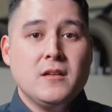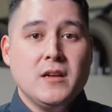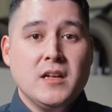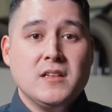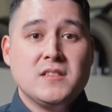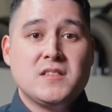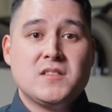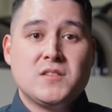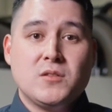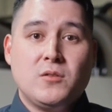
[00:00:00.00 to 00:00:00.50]

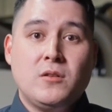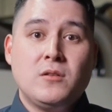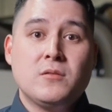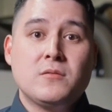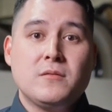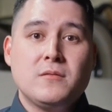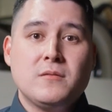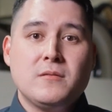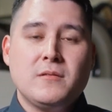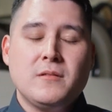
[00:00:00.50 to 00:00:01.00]

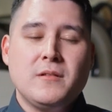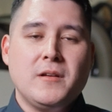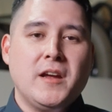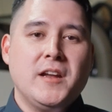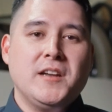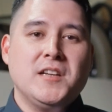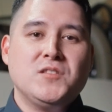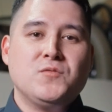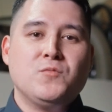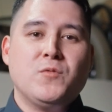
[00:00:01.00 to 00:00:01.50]
installed,
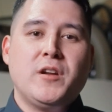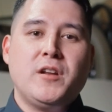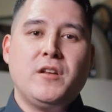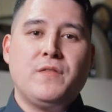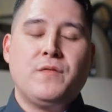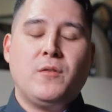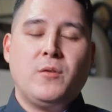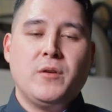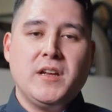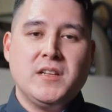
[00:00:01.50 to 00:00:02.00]
and is ready
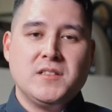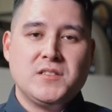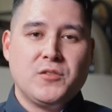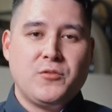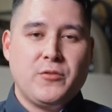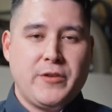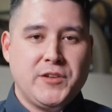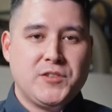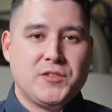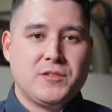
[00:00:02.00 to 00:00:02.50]
for
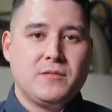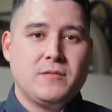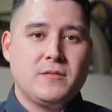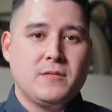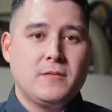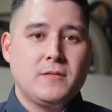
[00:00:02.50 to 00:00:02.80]
integration.